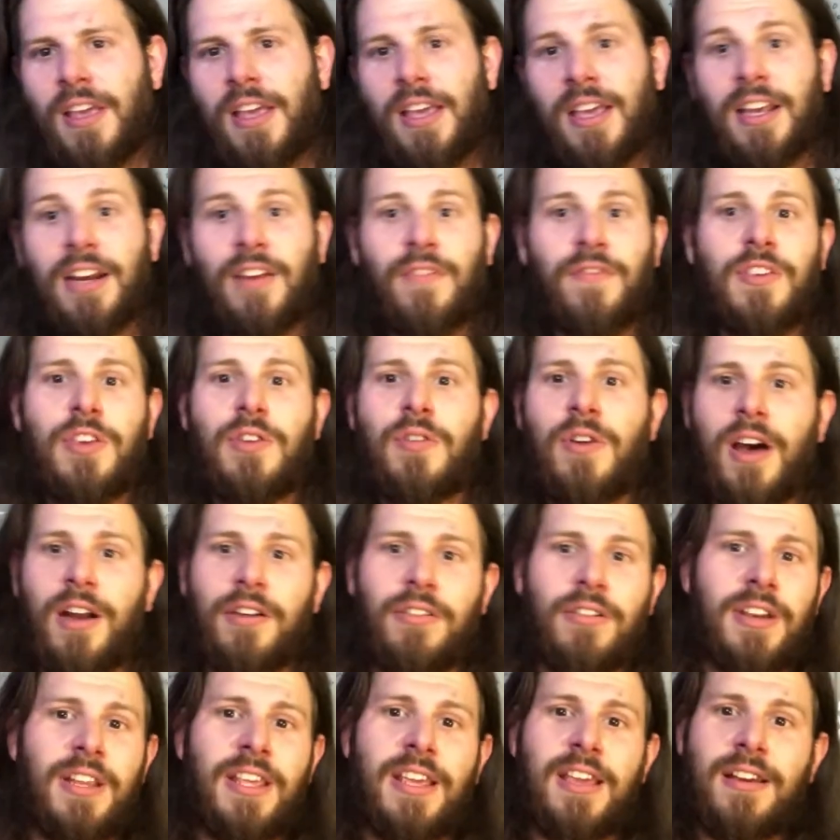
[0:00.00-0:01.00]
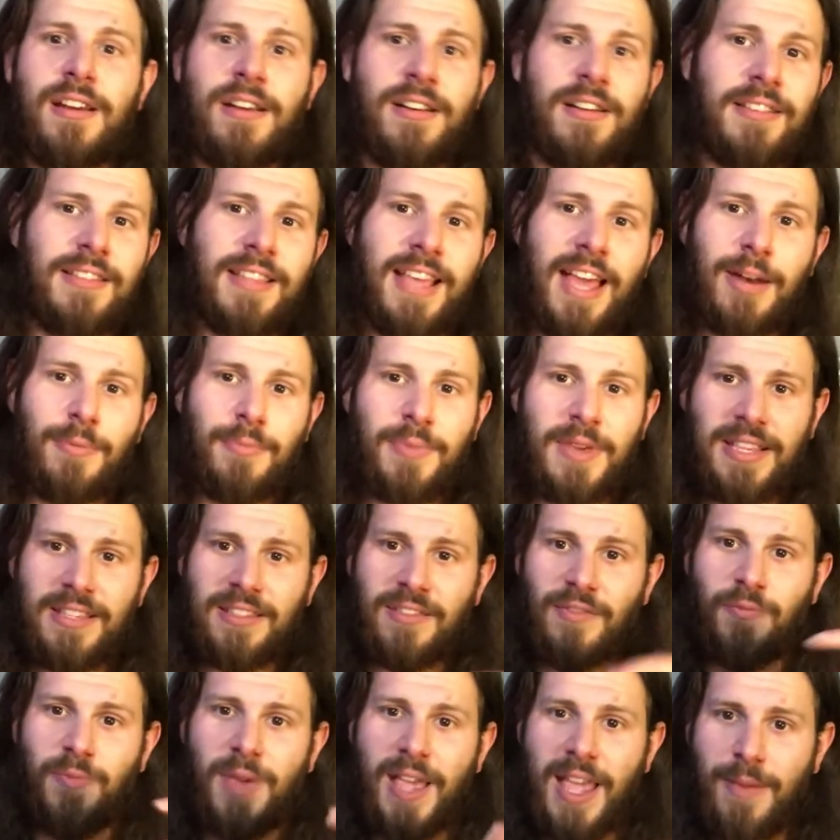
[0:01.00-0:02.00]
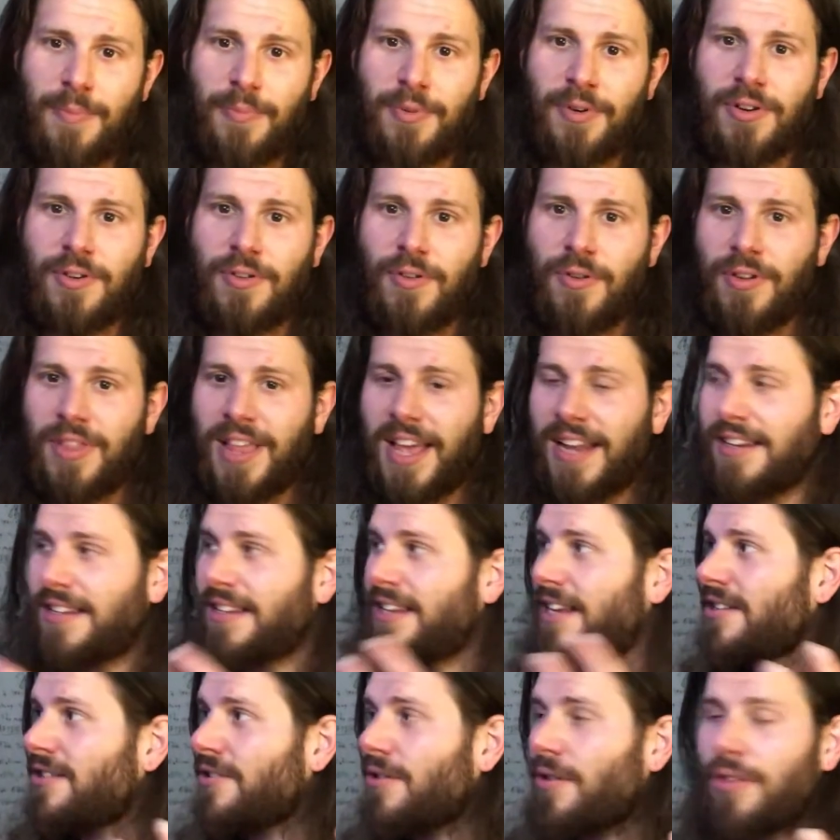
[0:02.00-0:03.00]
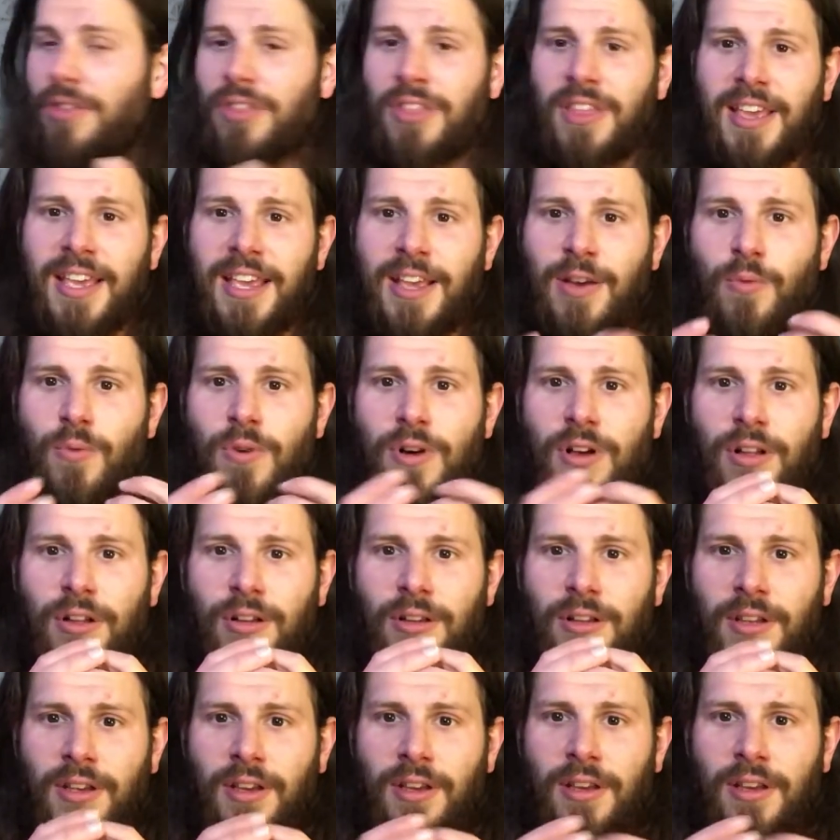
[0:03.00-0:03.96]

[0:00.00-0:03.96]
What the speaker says: In a few hundred years, that piece of paper or that digital thing, well,